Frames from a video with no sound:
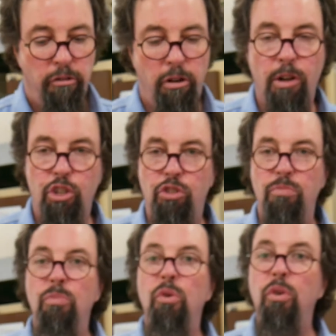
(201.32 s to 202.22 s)
very much
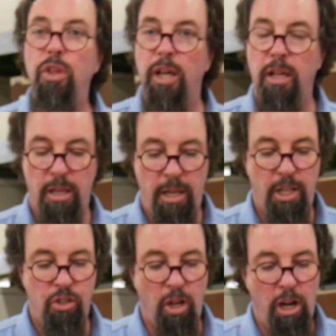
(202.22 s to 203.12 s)
smoother.
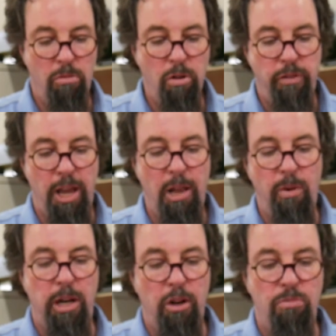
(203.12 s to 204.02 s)
It's not going to remove
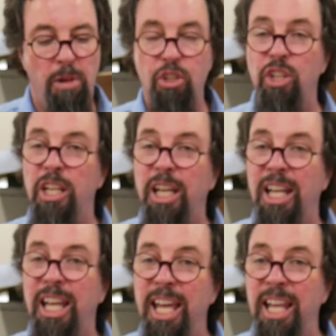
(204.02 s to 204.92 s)
anywhere near as much, and you
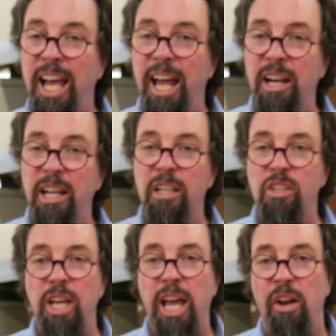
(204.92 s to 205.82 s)
can hear that in the
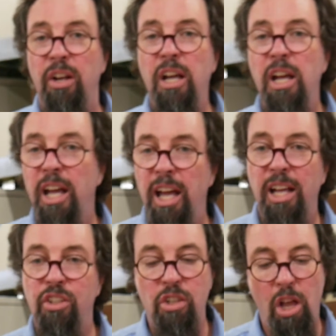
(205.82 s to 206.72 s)
sound.
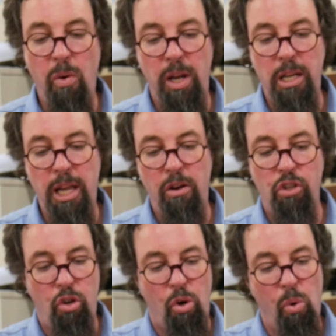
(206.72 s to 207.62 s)
It's nowhere near
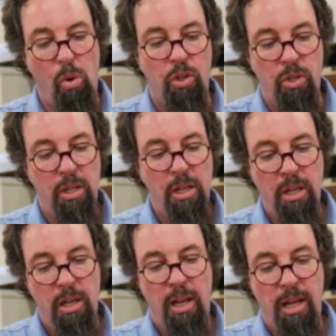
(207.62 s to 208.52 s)
as coarse.
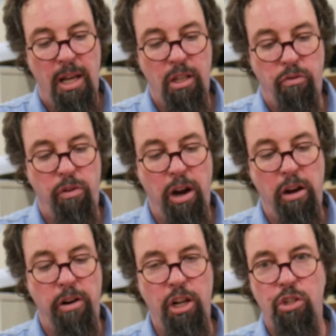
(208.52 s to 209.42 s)
It's
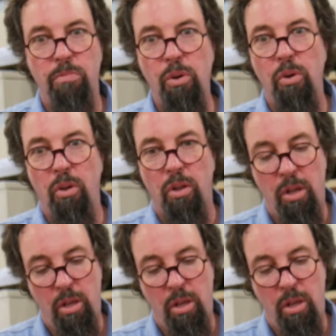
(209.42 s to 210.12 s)
very, very smooth.